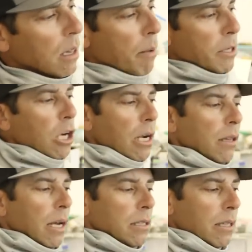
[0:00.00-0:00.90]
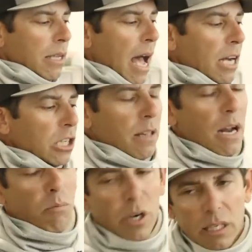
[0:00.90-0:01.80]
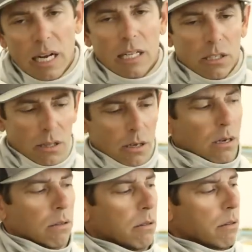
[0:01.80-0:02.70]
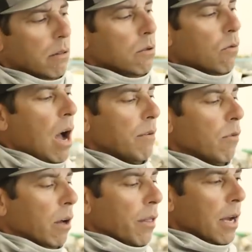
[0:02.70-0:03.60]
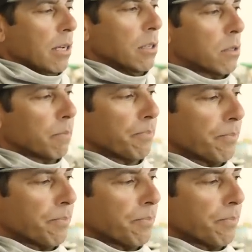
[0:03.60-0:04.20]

Let me show you this in the action, and then I'm gonna get into the rod and reel that I use.